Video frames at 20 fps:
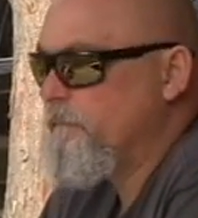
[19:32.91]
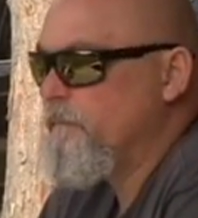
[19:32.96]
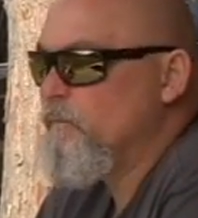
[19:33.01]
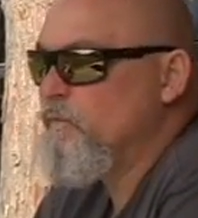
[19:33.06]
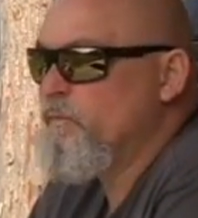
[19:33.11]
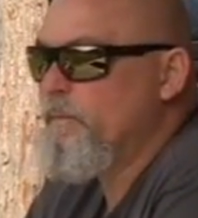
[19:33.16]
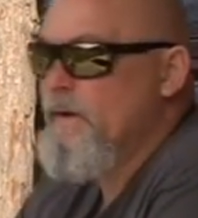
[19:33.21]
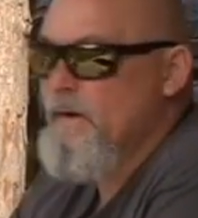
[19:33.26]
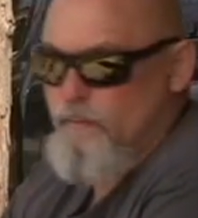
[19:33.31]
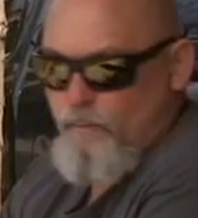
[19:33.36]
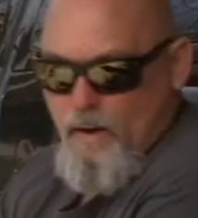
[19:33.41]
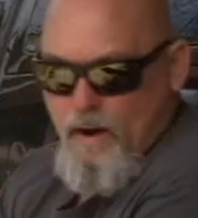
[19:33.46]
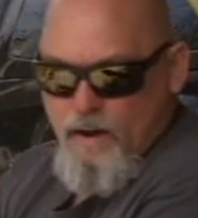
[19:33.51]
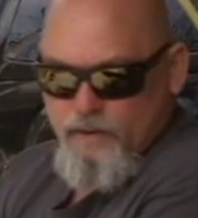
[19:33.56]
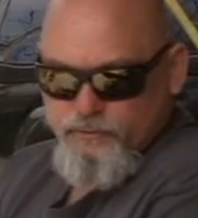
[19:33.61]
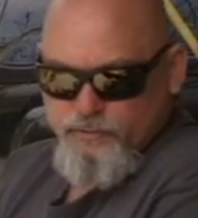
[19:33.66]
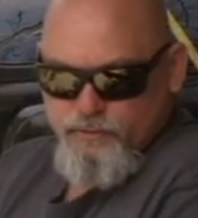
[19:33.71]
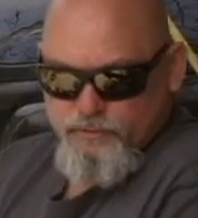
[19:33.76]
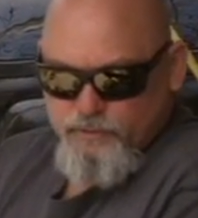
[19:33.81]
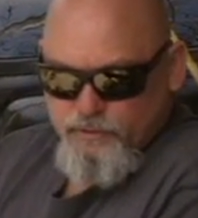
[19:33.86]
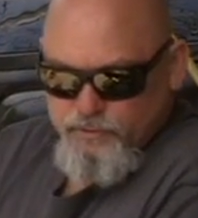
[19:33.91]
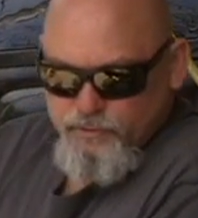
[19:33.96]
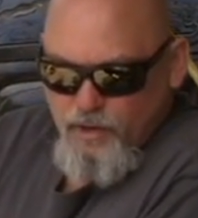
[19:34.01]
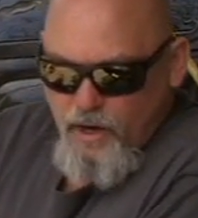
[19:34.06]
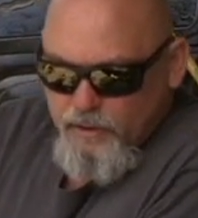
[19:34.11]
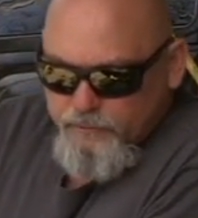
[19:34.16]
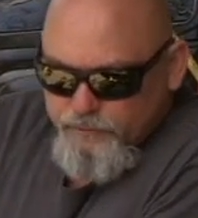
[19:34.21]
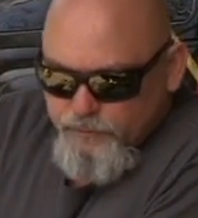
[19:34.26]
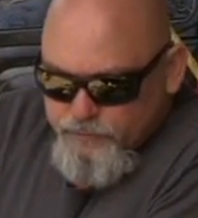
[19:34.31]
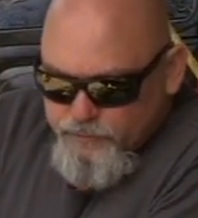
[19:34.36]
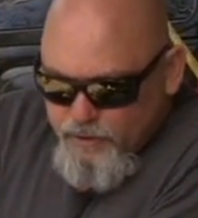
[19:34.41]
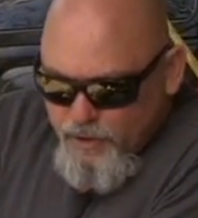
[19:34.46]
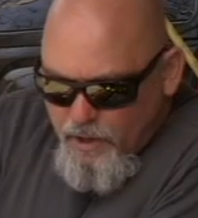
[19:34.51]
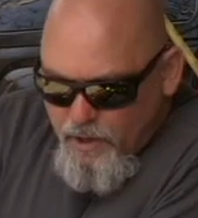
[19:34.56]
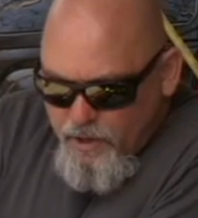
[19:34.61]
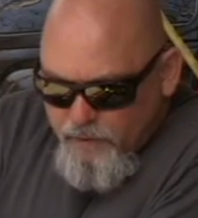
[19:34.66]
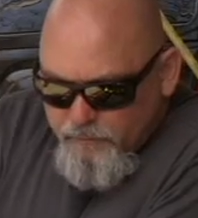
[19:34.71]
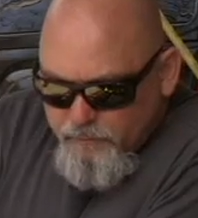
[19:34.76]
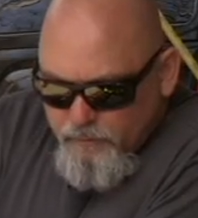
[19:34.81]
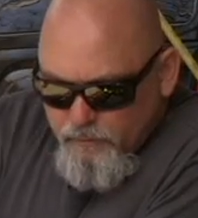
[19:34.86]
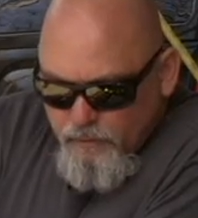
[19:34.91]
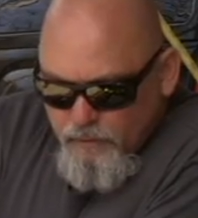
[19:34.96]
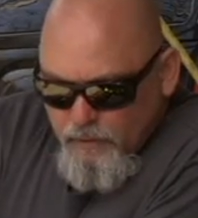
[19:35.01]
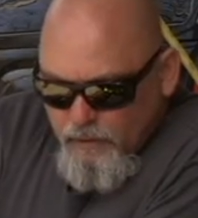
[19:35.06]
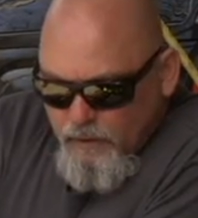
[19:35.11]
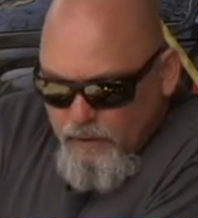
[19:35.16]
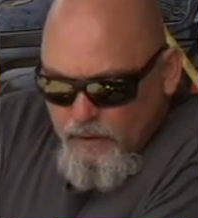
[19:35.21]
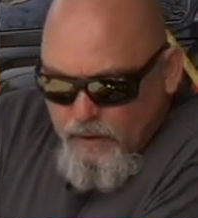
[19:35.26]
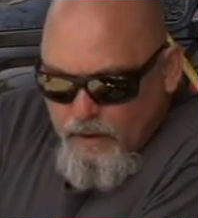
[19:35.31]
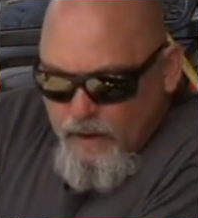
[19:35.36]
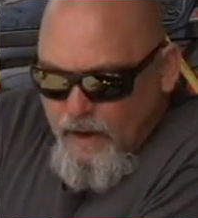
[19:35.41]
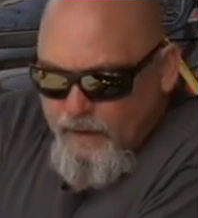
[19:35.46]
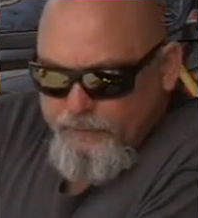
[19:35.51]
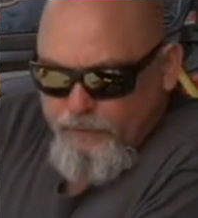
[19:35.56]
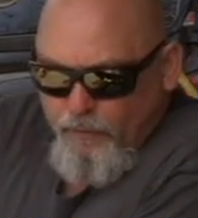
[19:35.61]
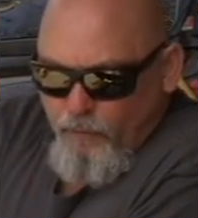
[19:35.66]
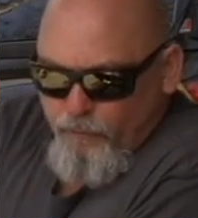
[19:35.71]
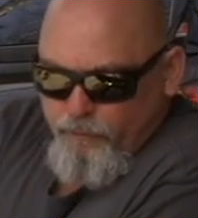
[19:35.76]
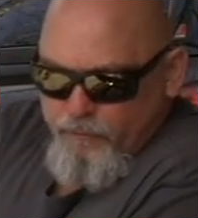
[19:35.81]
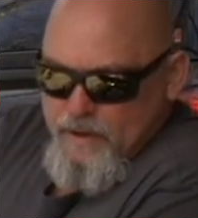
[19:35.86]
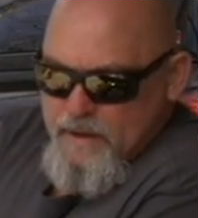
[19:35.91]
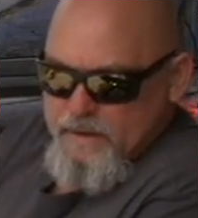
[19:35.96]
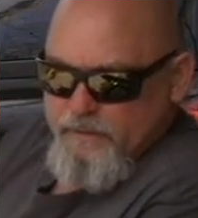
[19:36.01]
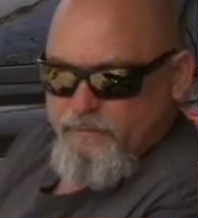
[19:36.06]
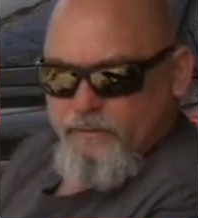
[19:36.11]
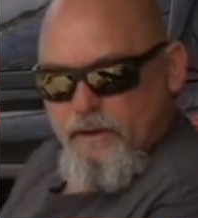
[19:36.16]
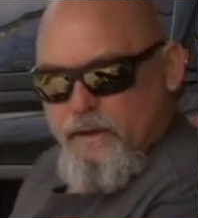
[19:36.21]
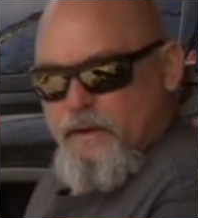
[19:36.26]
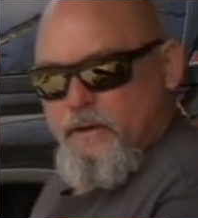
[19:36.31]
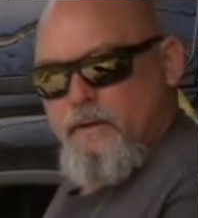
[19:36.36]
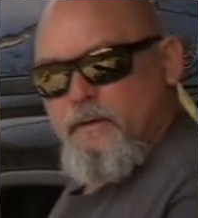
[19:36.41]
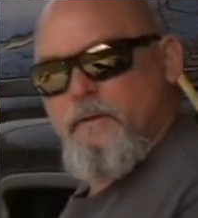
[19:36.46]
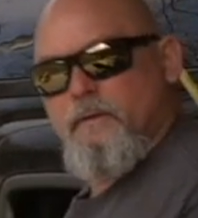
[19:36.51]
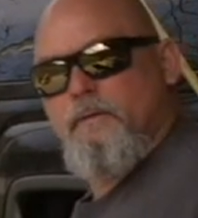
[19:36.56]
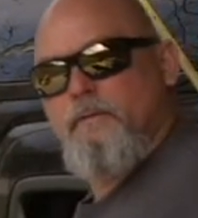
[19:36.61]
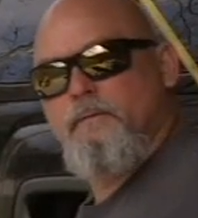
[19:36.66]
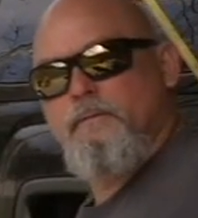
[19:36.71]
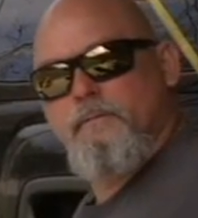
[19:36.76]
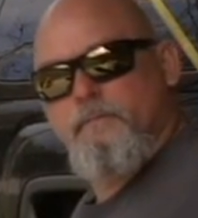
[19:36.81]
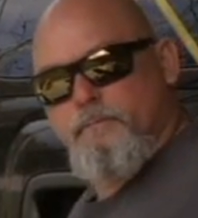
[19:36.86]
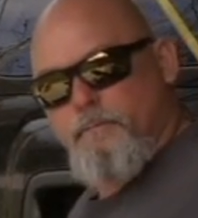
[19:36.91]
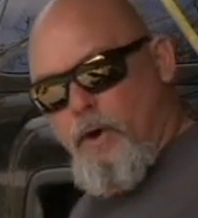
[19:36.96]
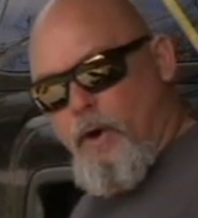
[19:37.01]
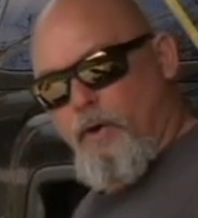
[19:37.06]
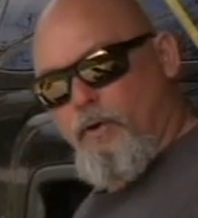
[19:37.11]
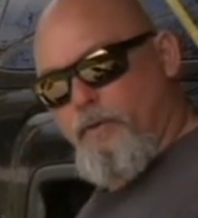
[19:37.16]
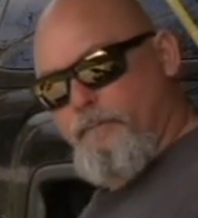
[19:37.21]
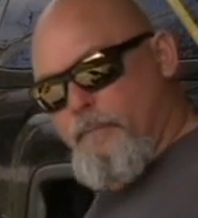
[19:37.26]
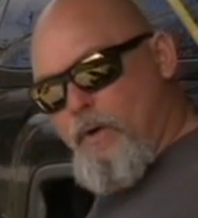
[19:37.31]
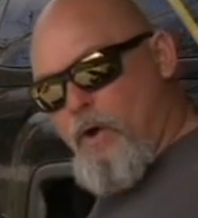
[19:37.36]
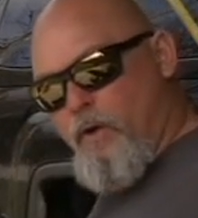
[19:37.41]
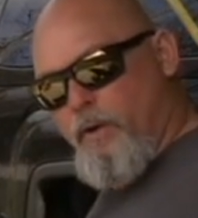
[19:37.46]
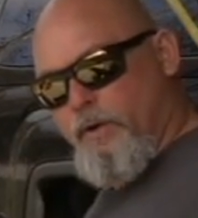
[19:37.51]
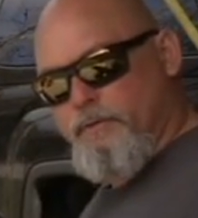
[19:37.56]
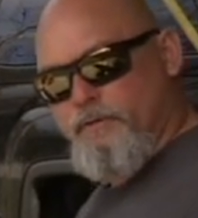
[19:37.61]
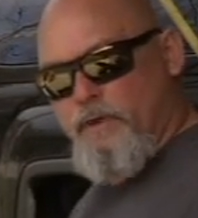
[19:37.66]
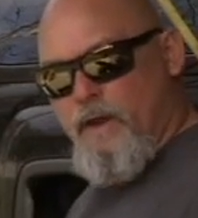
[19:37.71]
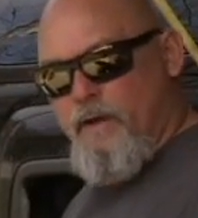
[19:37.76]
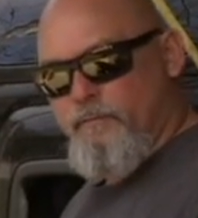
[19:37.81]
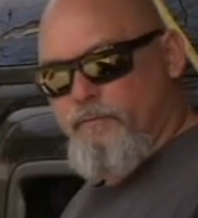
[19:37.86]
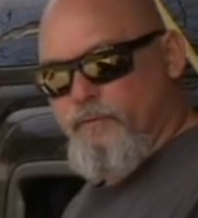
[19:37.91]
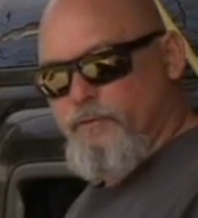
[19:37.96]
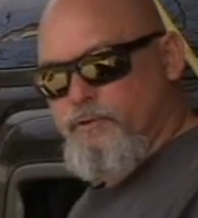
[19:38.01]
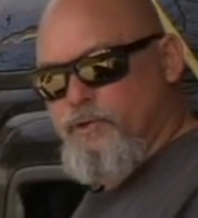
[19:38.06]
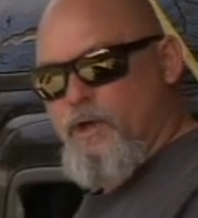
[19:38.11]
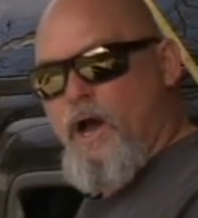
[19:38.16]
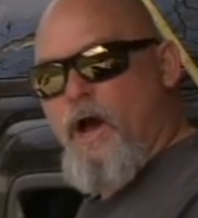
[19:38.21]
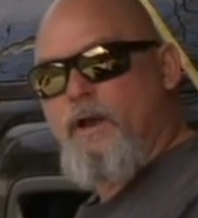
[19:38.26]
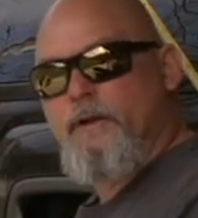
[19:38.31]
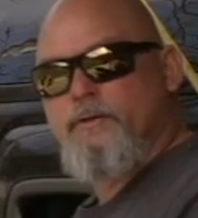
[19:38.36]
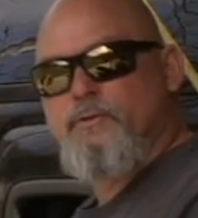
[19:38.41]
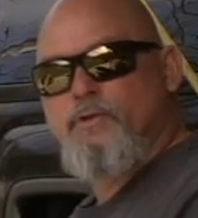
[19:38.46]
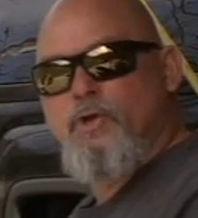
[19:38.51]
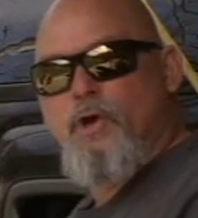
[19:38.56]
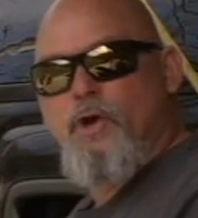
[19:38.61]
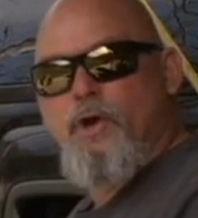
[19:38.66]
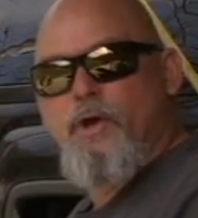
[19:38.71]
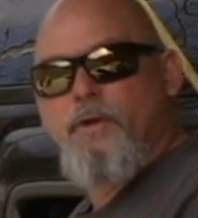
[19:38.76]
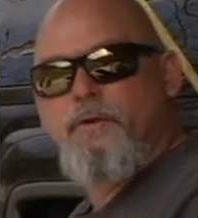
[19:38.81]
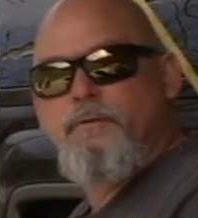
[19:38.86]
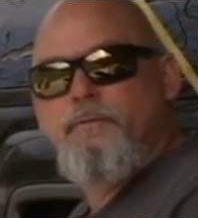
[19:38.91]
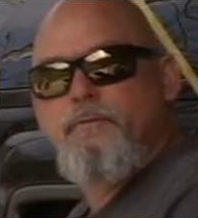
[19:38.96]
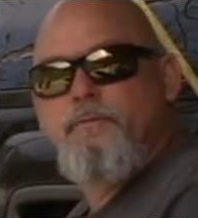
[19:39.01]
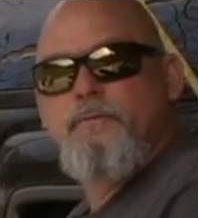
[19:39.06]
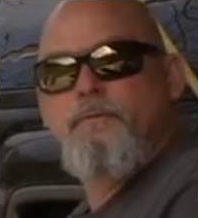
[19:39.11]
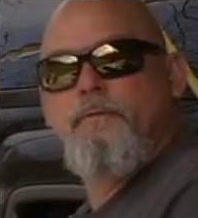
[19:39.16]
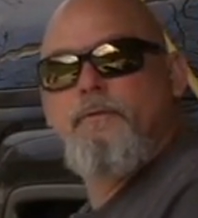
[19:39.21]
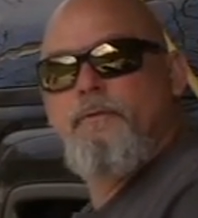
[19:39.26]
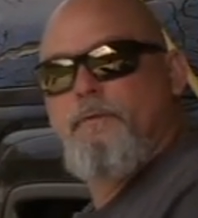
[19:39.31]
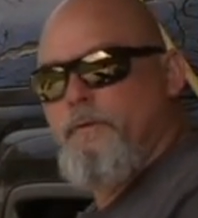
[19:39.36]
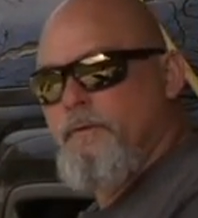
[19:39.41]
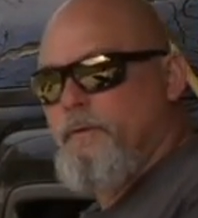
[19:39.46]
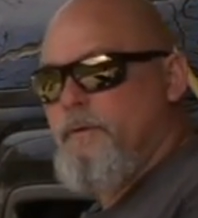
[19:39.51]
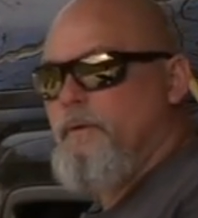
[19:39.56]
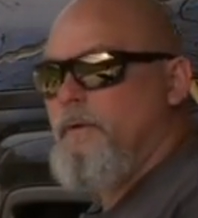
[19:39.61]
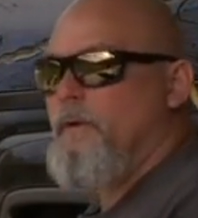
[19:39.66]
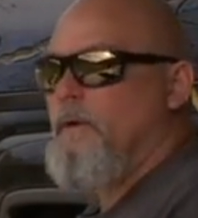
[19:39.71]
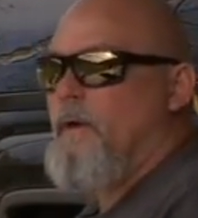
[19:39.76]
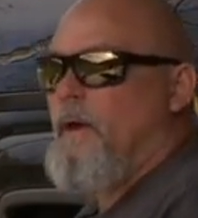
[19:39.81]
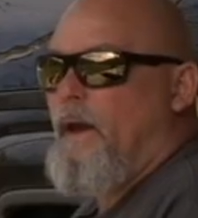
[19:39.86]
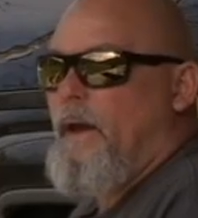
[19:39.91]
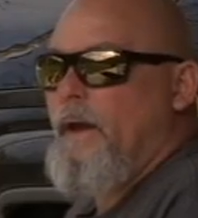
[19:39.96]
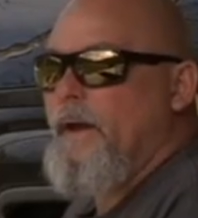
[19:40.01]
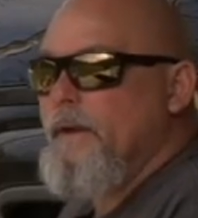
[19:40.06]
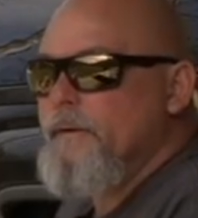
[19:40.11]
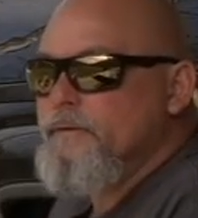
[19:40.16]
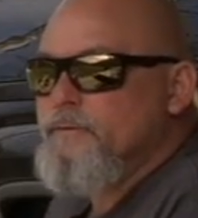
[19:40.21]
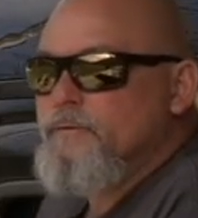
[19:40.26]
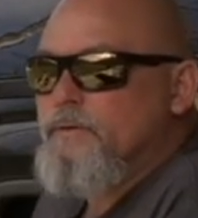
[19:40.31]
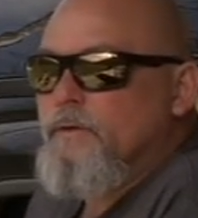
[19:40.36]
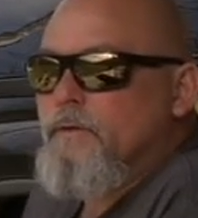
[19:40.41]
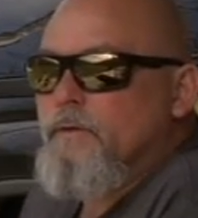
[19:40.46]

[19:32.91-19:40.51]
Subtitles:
been a while since I shot this gun. I don't think the Burger bullets ever shot as good as